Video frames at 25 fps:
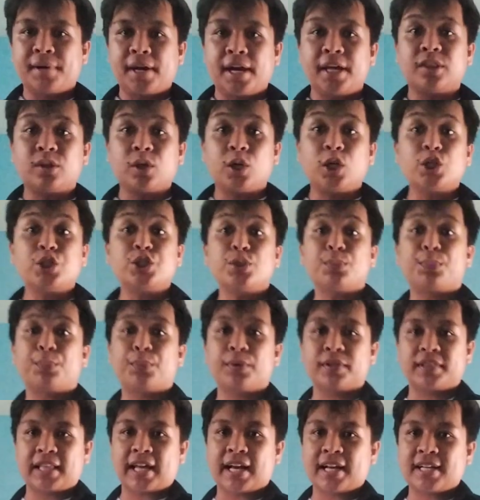it also
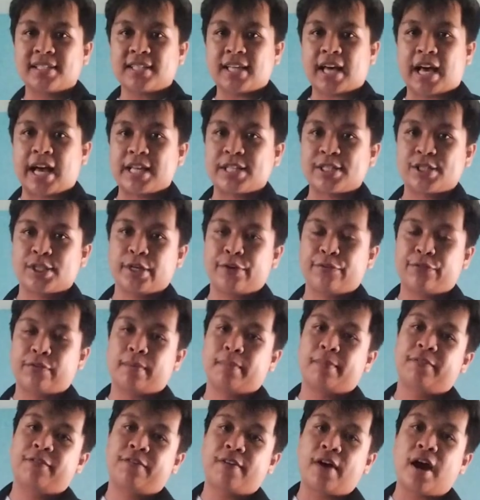protects us no,
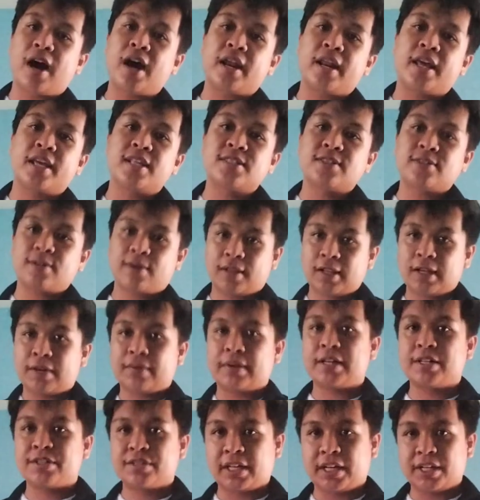from foreign solar
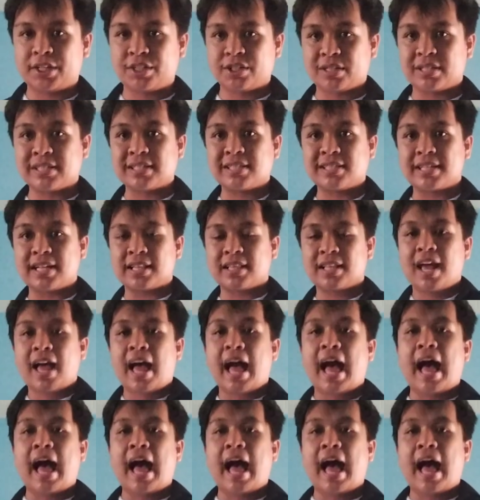radiations that